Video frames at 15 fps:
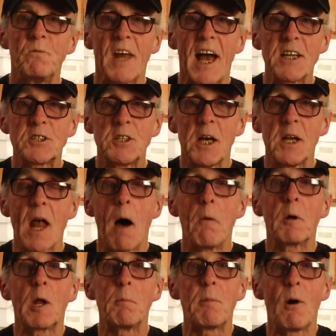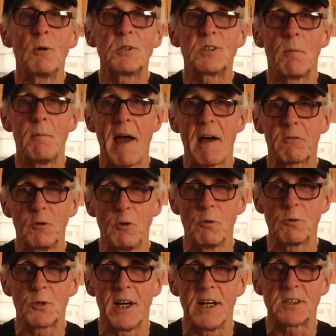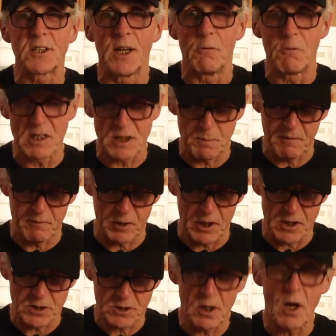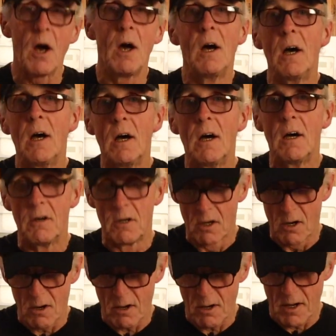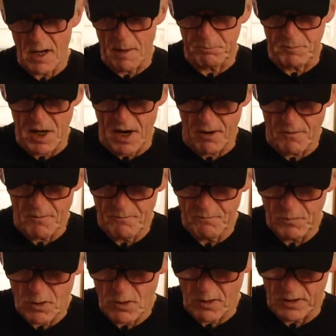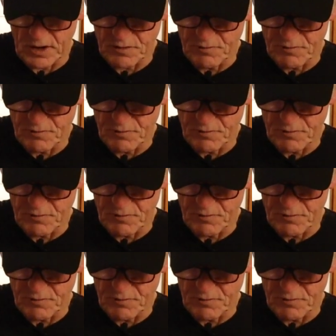that's it. I'm going to post the macronutrients and the recipe for this up there on this